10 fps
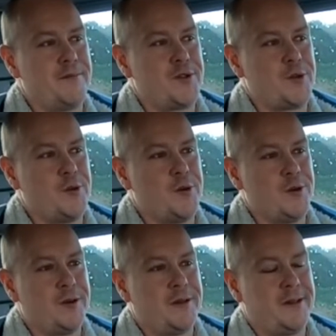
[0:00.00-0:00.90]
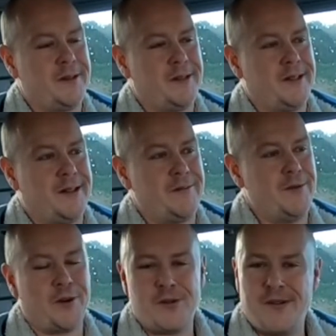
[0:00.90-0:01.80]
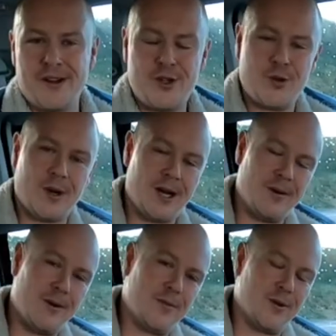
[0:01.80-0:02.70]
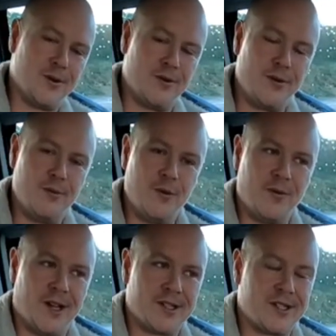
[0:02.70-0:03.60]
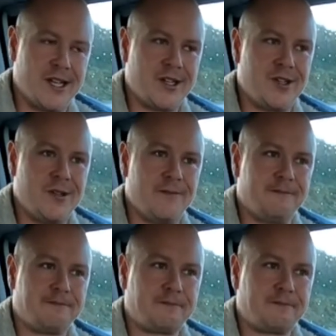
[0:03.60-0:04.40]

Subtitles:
so I'm not overly sure how I'm going to remove that section.